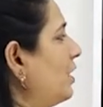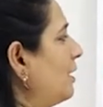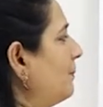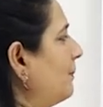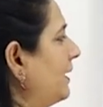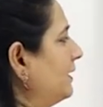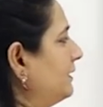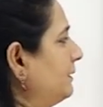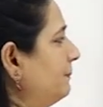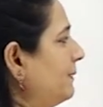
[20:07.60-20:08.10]
you are
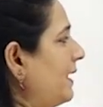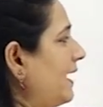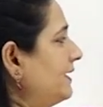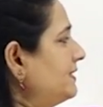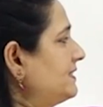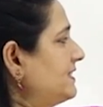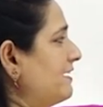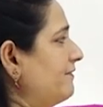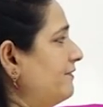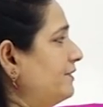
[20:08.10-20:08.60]

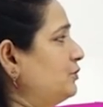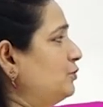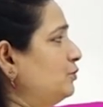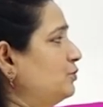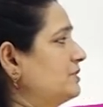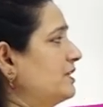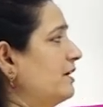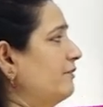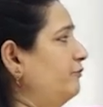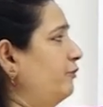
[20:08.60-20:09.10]
multiplying 7
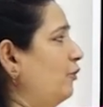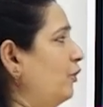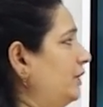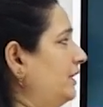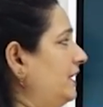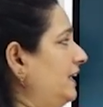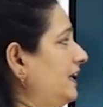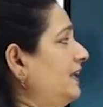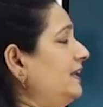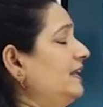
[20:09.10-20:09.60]
twos are
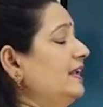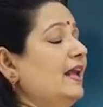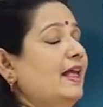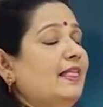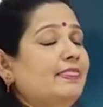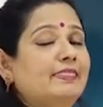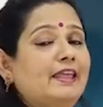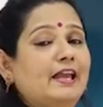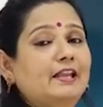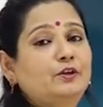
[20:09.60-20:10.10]

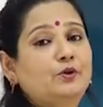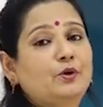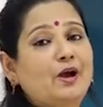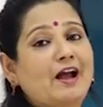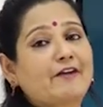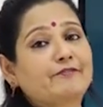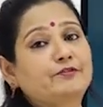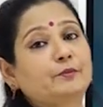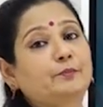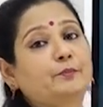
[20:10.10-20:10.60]
14. Then you
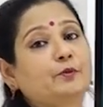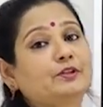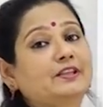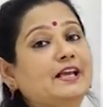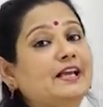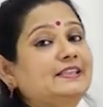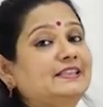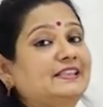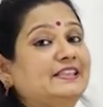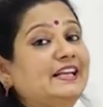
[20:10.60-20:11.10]
have to put
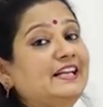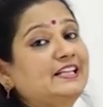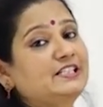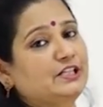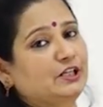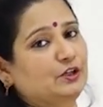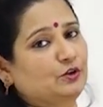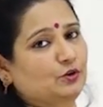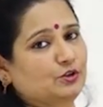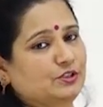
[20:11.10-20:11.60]
that 3
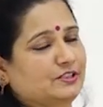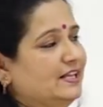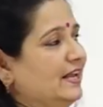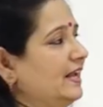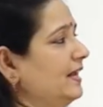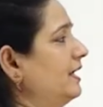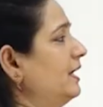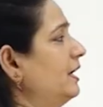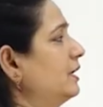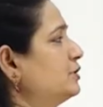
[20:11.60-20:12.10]
zeros
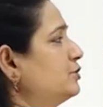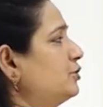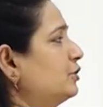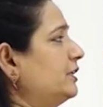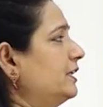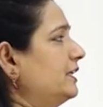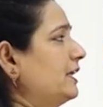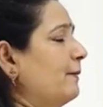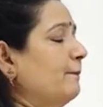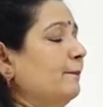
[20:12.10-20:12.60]
there. So
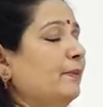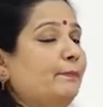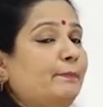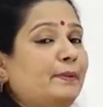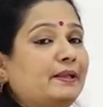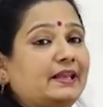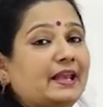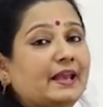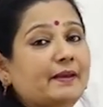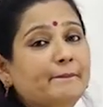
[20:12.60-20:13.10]
the number
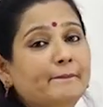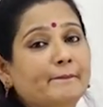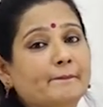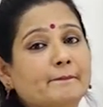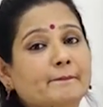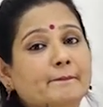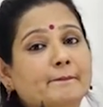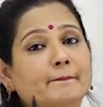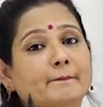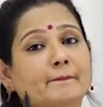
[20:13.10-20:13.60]
became
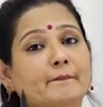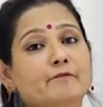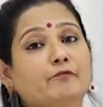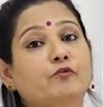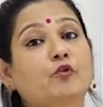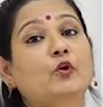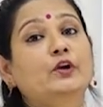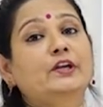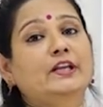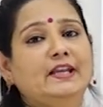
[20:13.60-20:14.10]

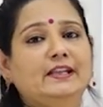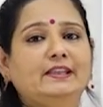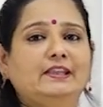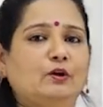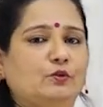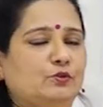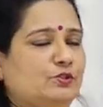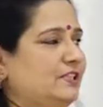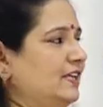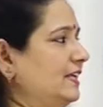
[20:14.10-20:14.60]

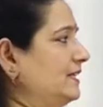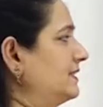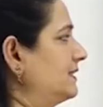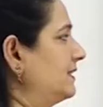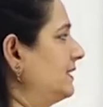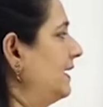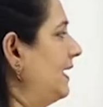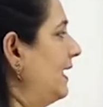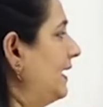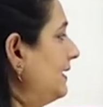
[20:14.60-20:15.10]
14,000.
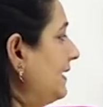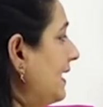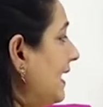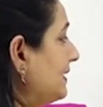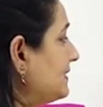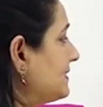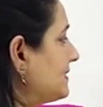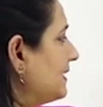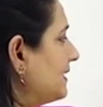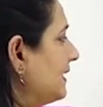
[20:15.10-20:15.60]

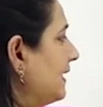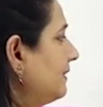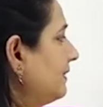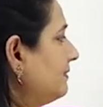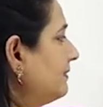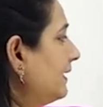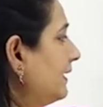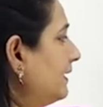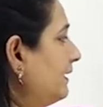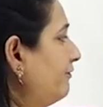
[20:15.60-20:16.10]
Next
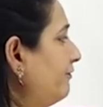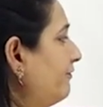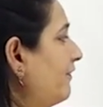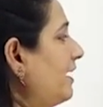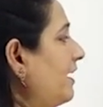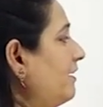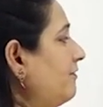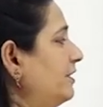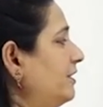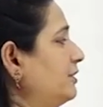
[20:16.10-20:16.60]

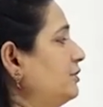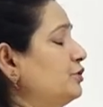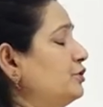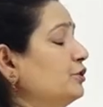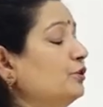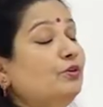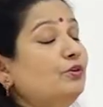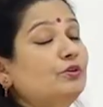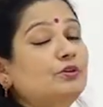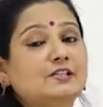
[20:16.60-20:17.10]
35
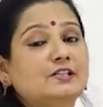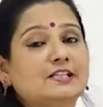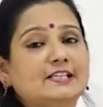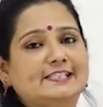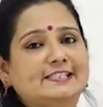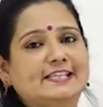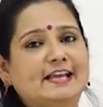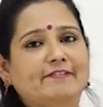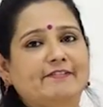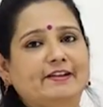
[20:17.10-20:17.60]
into
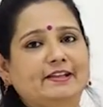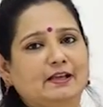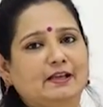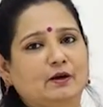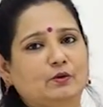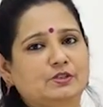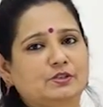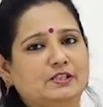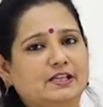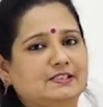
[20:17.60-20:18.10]

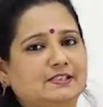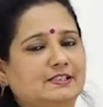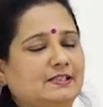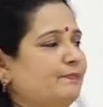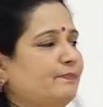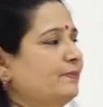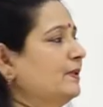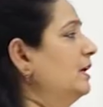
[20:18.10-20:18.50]
7,000.